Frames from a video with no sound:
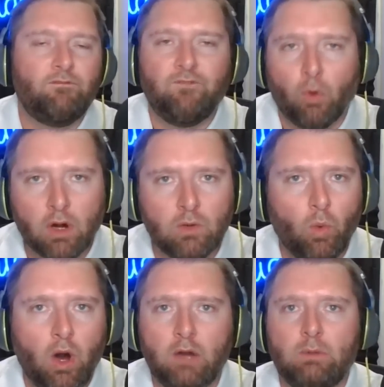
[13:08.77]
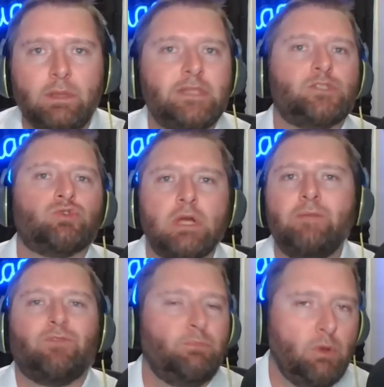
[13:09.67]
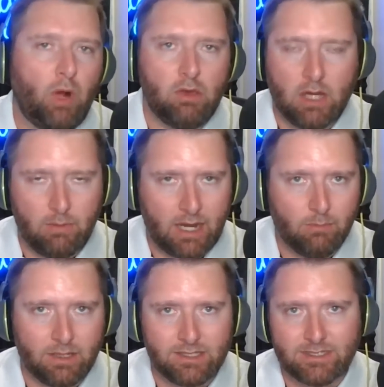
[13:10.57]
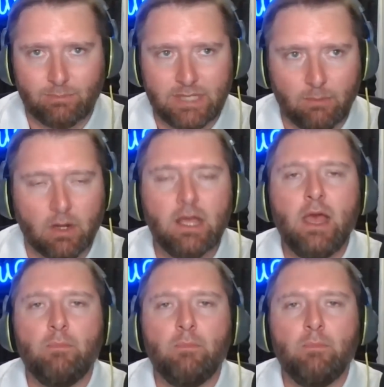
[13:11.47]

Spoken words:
4-1 would be the dream for BYU coming out of the month of September.